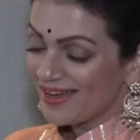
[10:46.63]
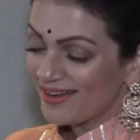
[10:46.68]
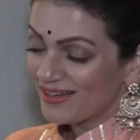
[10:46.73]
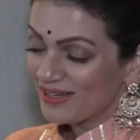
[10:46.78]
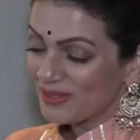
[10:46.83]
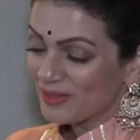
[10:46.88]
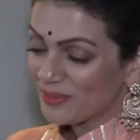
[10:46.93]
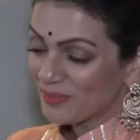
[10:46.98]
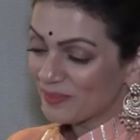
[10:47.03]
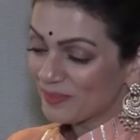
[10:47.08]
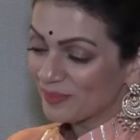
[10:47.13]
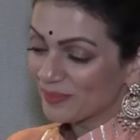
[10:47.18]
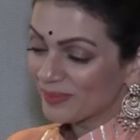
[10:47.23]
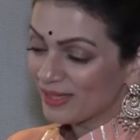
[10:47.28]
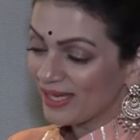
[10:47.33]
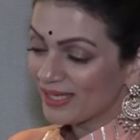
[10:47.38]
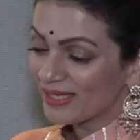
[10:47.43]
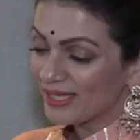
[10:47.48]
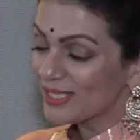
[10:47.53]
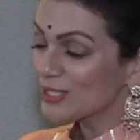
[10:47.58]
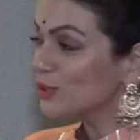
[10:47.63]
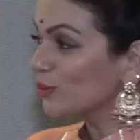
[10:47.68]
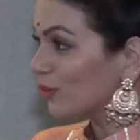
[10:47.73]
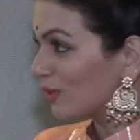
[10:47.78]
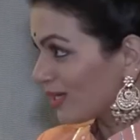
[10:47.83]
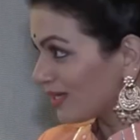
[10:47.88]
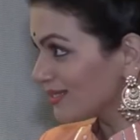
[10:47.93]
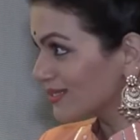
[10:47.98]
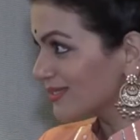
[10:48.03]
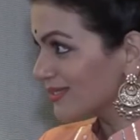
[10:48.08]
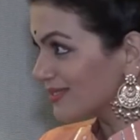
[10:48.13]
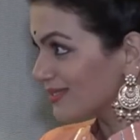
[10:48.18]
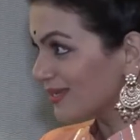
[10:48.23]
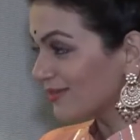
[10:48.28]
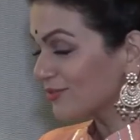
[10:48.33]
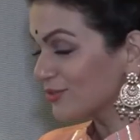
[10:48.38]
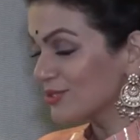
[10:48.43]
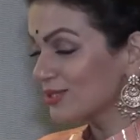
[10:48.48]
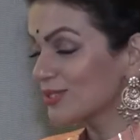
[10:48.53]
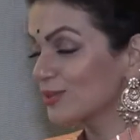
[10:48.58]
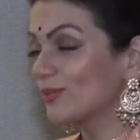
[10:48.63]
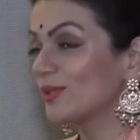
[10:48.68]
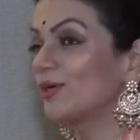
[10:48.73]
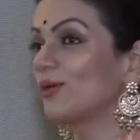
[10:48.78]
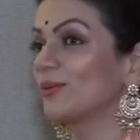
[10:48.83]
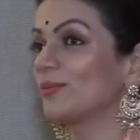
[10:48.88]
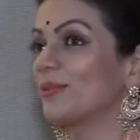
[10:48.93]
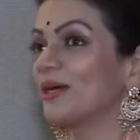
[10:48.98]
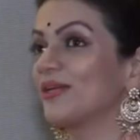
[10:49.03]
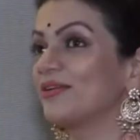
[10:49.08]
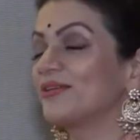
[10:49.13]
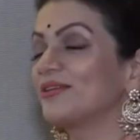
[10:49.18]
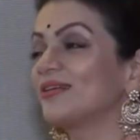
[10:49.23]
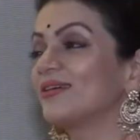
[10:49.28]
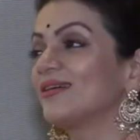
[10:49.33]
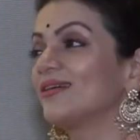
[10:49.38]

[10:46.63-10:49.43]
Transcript: And he's known us ever since we got married.